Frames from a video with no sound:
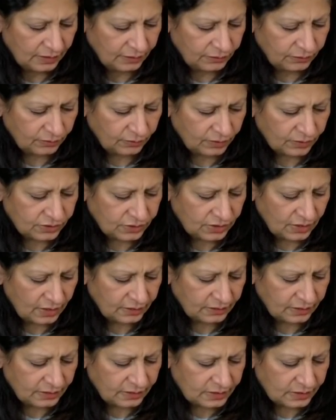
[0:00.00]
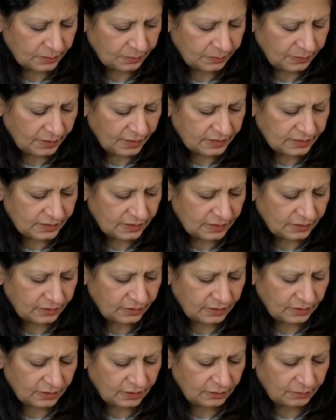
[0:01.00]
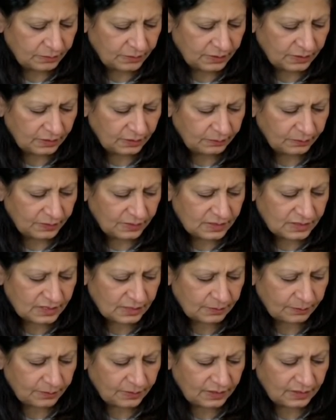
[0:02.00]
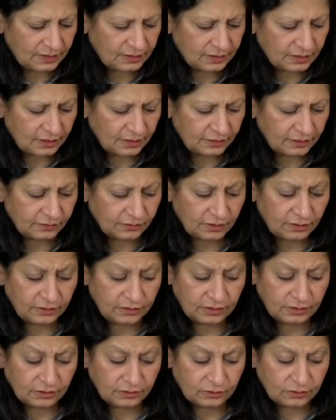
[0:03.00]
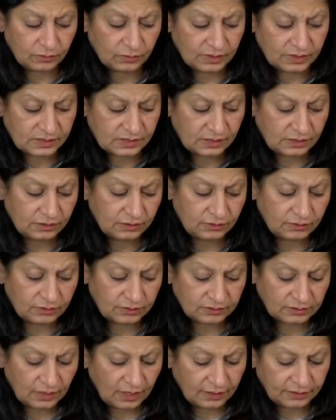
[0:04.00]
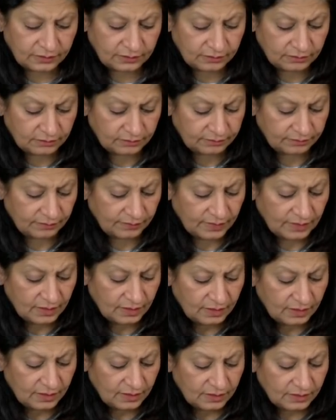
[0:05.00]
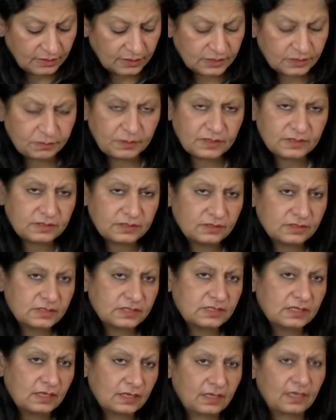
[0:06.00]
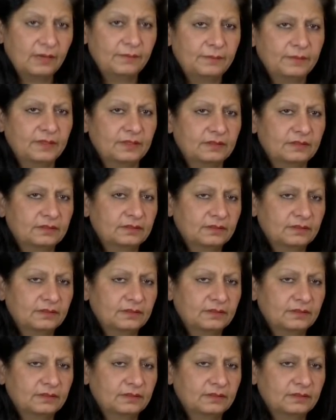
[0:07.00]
You are shocked and surprised that they keep really being separating and they, don't want to see you or talk to you. This person is still coming.